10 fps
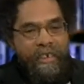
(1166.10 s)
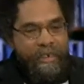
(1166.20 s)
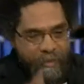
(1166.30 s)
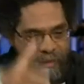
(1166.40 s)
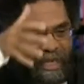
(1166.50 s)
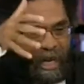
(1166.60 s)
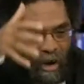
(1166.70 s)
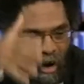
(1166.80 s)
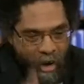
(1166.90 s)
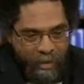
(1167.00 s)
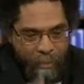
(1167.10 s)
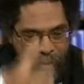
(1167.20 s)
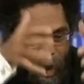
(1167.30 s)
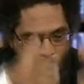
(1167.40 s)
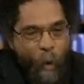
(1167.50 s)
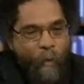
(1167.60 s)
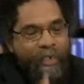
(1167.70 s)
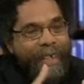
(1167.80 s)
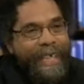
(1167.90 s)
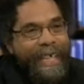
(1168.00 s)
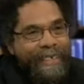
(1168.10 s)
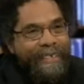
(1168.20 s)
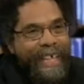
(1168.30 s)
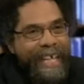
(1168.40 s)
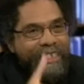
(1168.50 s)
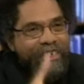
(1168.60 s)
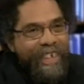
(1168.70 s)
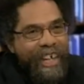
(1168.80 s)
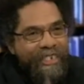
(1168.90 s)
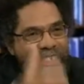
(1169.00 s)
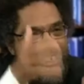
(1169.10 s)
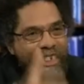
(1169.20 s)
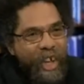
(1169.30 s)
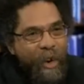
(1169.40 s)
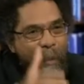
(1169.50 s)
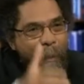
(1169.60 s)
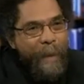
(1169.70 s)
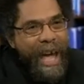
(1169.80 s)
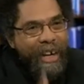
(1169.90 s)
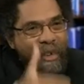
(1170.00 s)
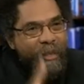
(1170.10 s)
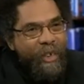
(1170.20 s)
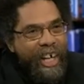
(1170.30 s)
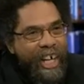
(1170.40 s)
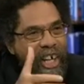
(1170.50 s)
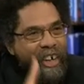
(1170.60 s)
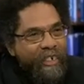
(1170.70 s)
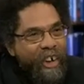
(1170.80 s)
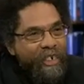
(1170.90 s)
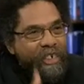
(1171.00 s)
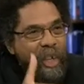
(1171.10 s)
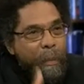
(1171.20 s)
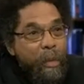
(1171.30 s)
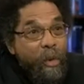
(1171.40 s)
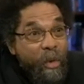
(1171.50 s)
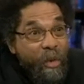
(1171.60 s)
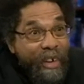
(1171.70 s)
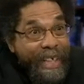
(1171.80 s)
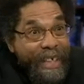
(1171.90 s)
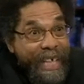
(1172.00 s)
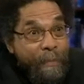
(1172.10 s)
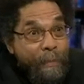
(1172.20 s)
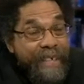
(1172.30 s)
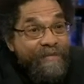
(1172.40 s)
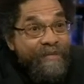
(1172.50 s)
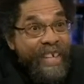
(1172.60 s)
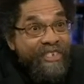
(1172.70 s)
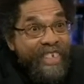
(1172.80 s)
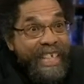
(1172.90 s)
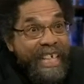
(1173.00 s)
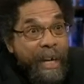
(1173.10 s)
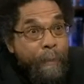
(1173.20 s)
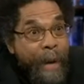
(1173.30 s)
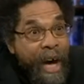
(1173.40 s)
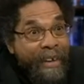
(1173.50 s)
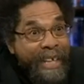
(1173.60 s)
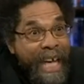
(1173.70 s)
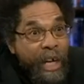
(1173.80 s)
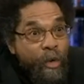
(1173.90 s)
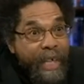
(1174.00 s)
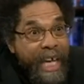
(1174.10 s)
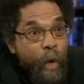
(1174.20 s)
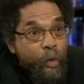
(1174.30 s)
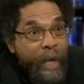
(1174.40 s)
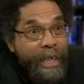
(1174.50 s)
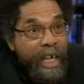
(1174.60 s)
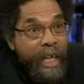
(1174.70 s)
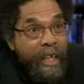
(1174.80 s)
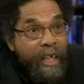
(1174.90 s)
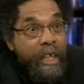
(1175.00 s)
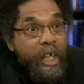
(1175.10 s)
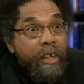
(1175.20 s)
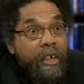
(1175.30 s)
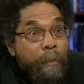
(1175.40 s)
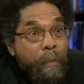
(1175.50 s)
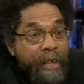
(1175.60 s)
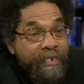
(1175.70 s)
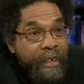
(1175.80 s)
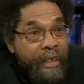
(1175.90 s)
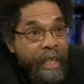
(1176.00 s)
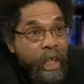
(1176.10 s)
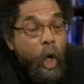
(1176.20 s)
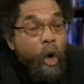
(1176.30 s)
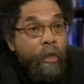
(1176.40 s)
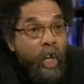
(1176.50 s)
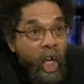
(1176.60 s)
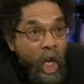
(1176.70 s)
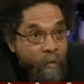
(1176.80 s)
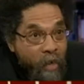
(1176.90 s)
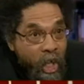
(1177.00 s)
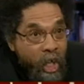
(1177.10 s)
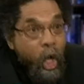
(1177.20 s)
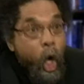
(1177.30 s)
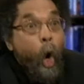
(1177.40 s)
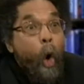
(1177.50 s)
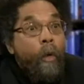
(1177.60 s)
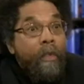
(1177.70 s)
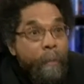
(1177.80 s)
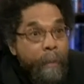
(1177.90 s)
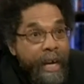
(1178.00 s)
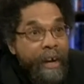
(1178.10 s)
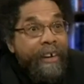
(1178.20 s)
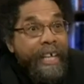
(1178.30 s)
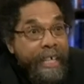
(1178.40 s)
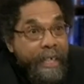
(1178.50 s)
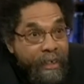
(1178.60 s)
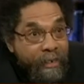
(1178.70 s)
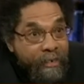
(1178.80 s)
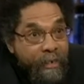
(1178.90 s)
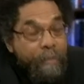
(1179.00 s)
We ought to be over against injustice no matter what across the board, and be vigilant about it. I don't care what color the president or the governor or the mayor is.